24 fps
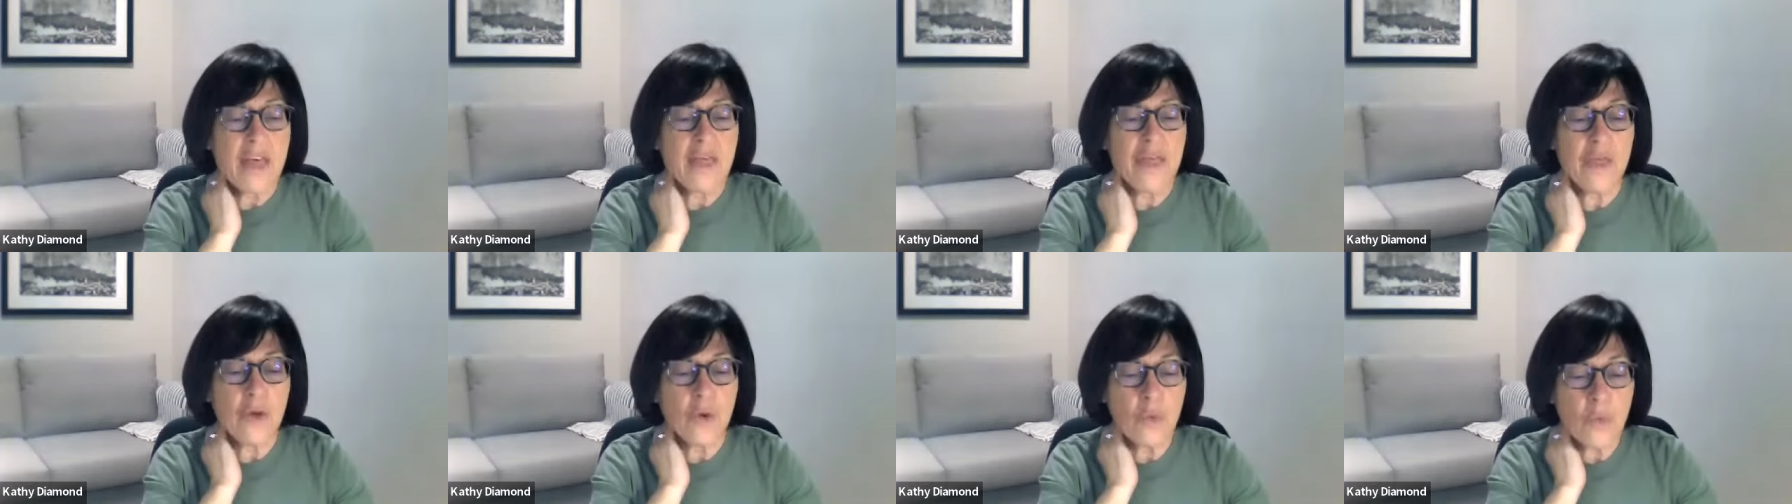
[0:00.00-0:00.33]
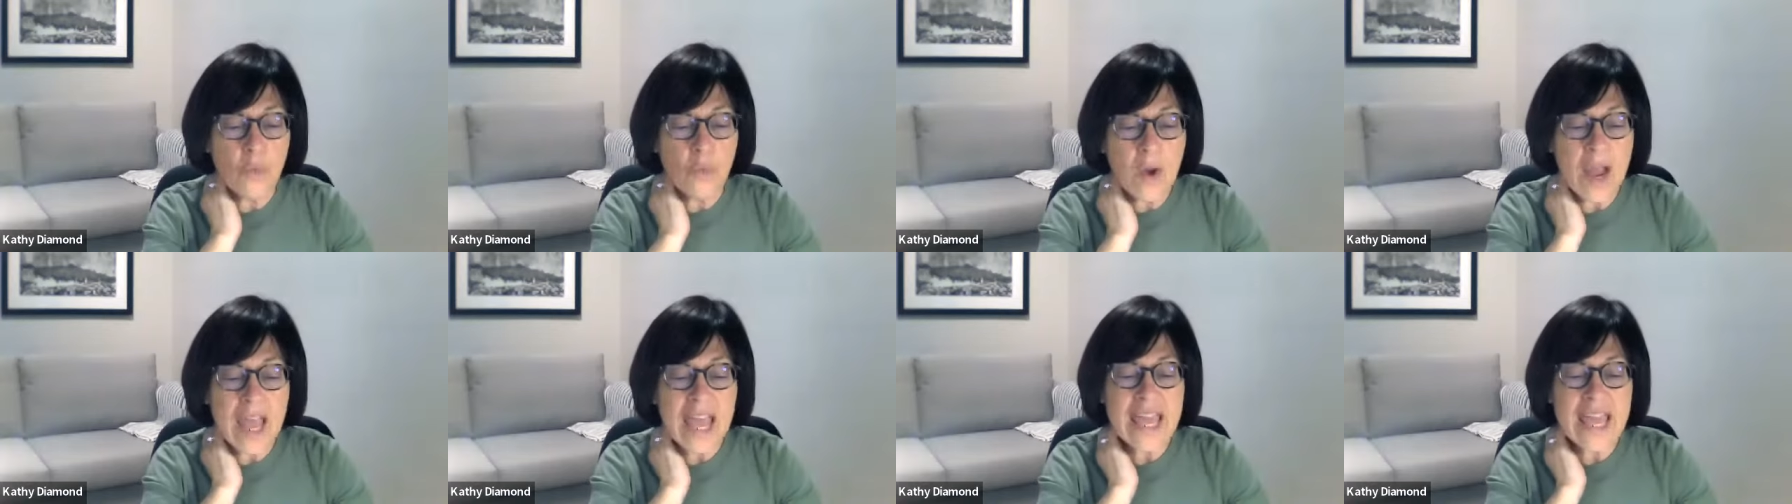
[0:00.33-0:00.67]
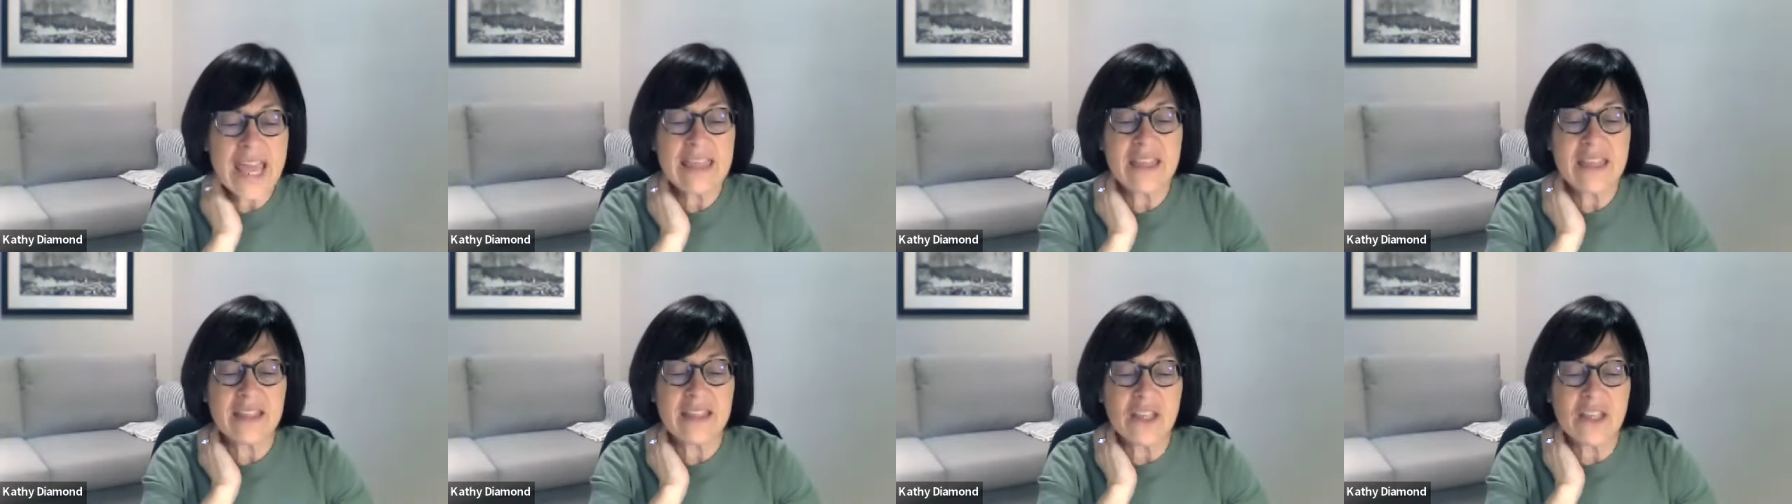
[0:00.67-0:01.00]
the
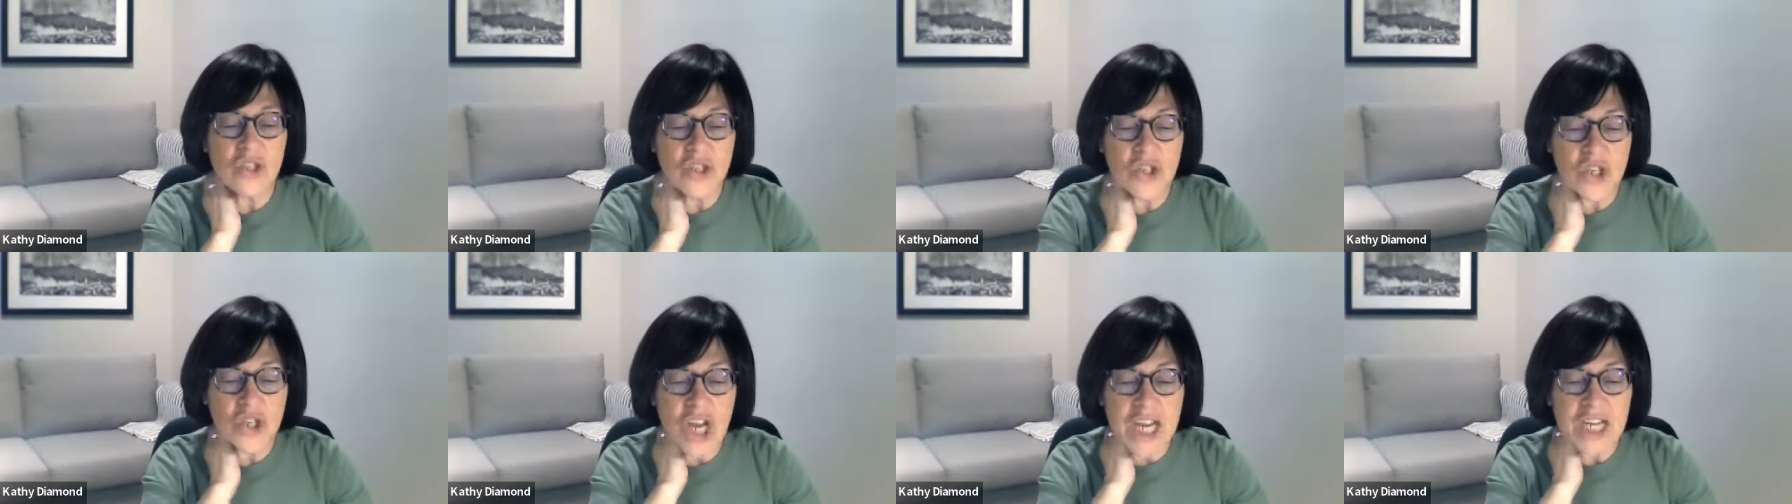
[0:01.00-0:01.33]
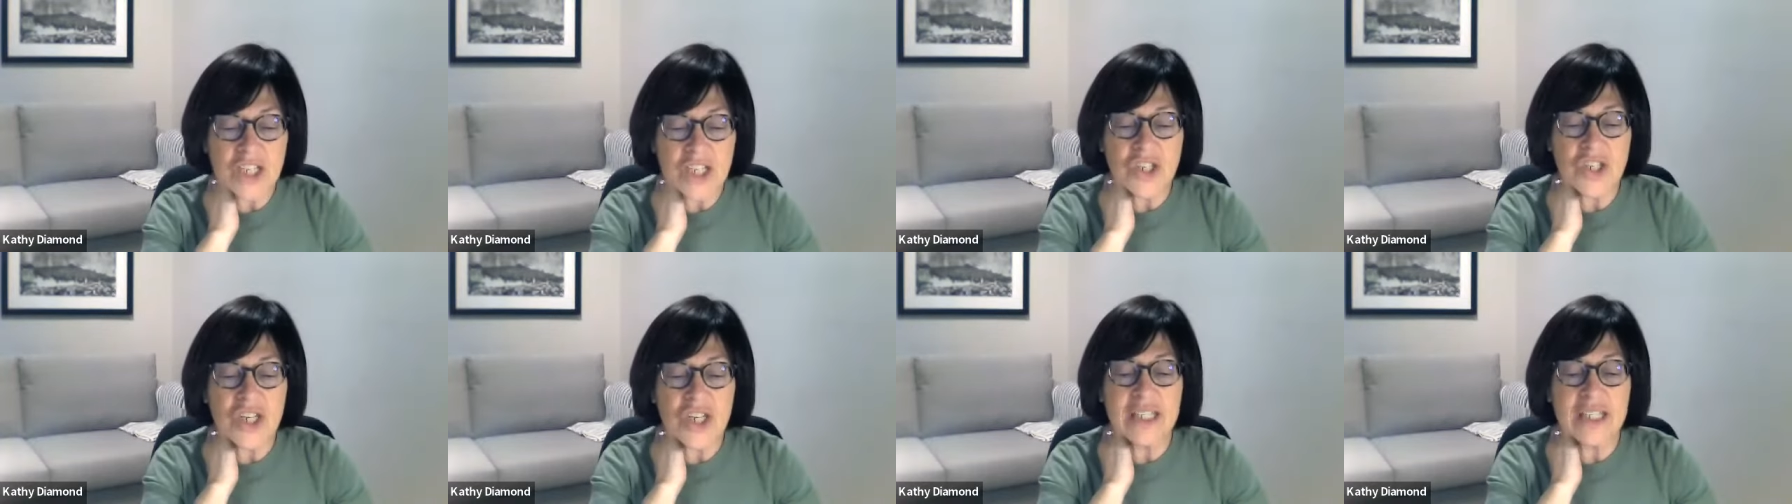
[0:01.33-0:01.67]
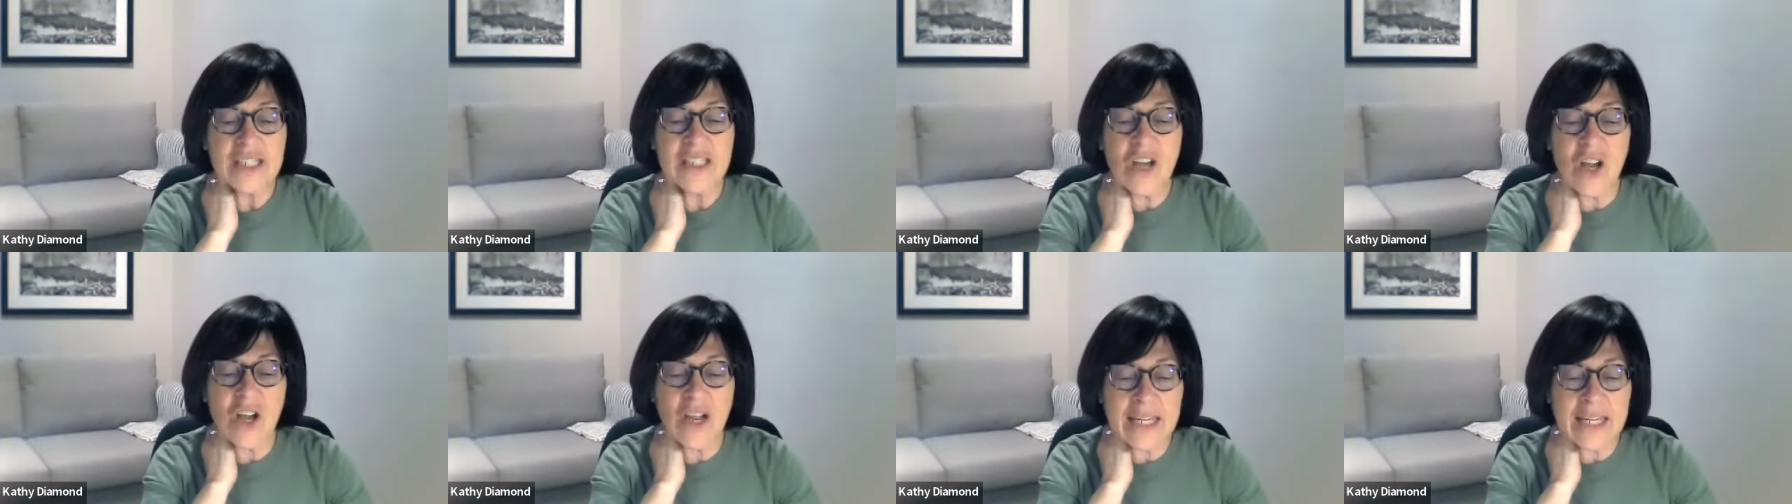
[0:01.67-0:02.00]
way that the
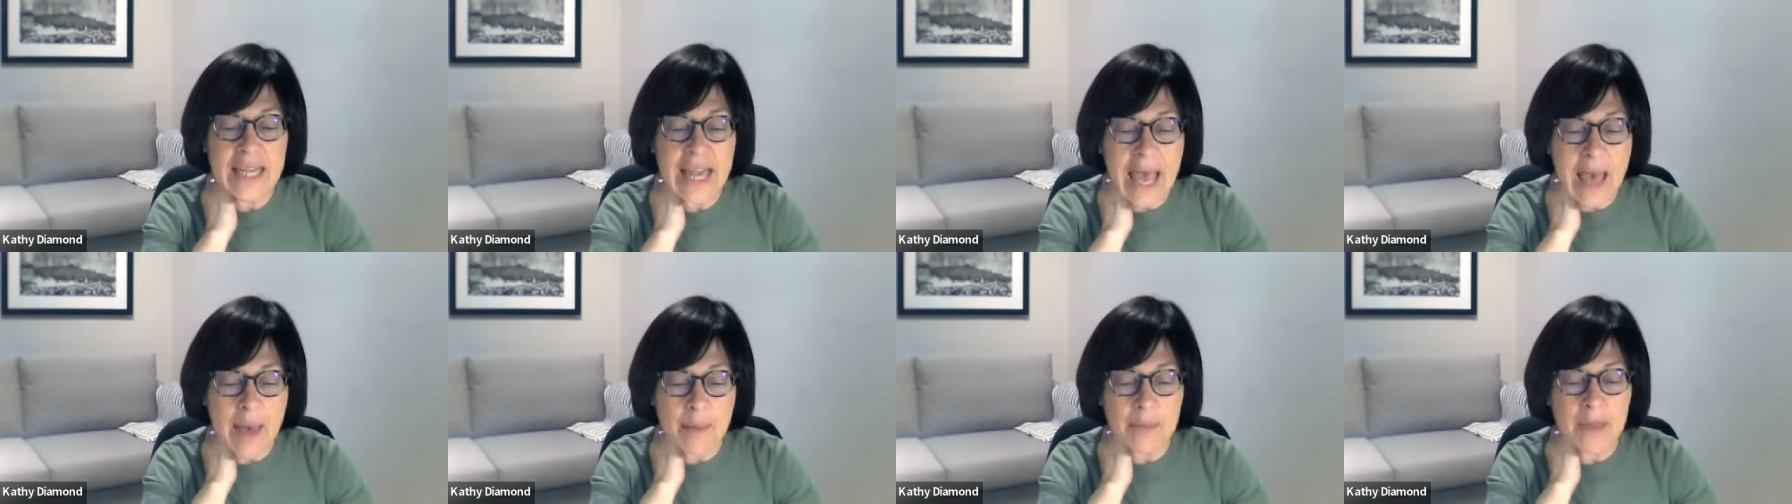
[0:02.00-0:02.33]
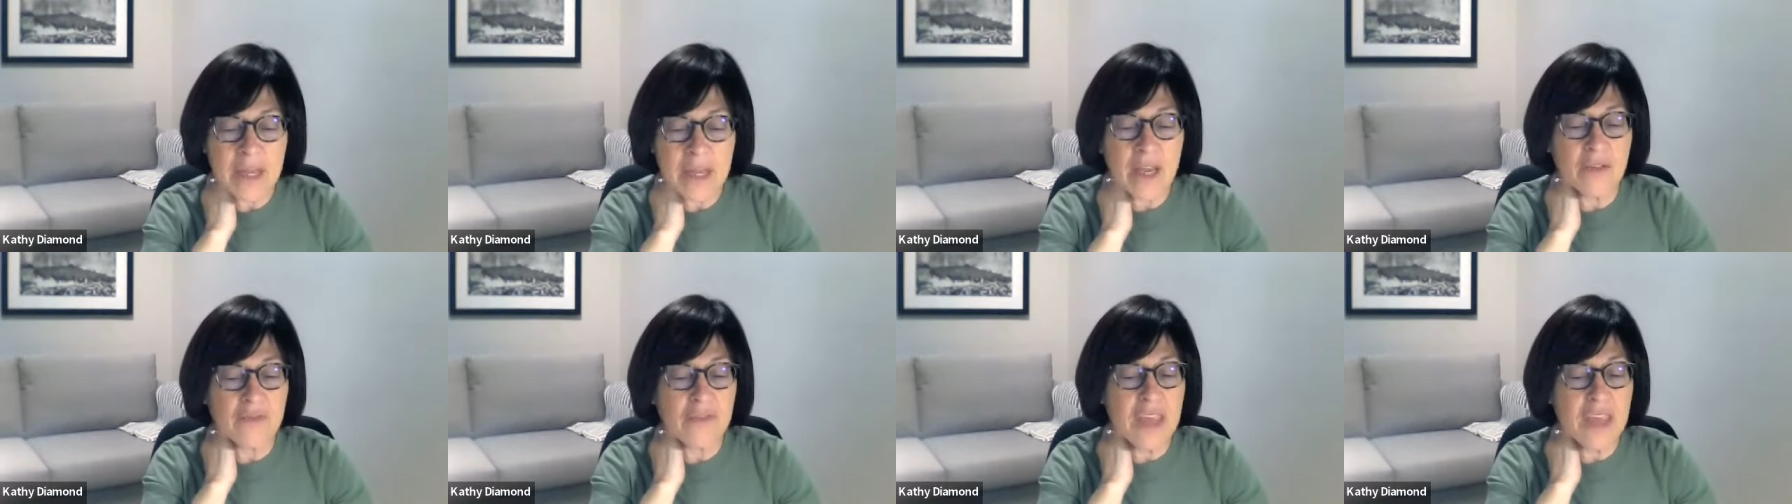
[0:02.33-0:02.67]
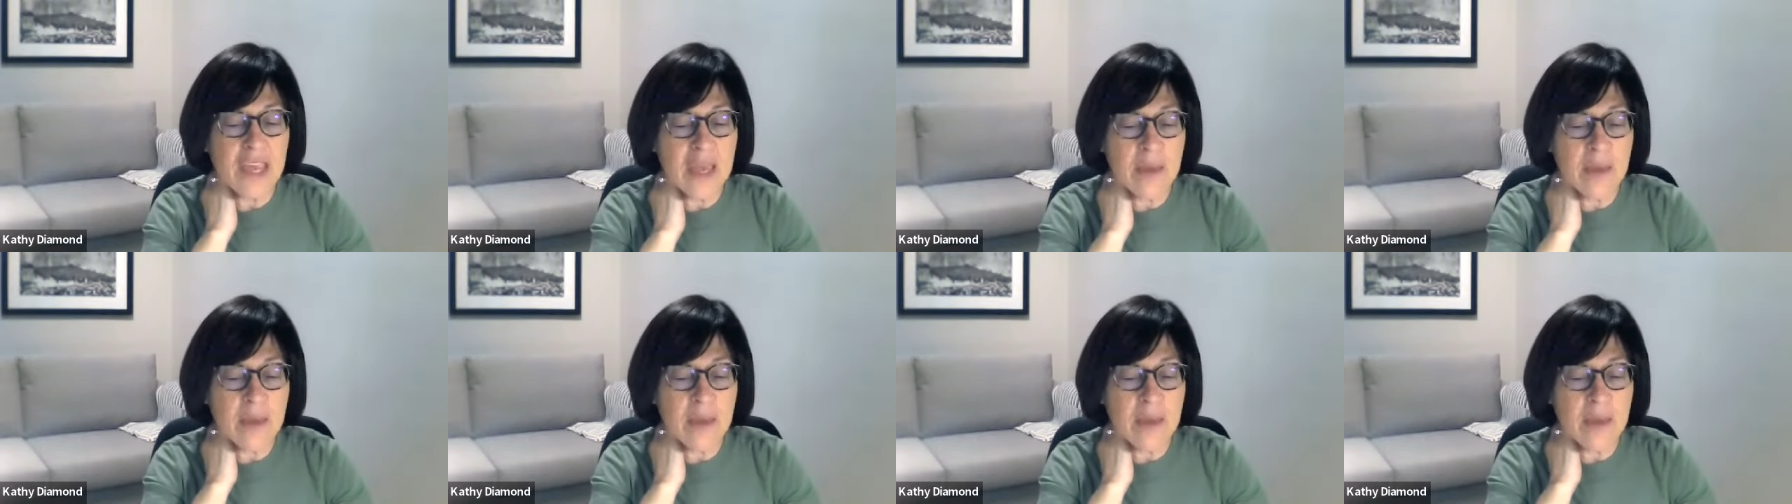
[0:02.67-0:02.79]
changing dynamic of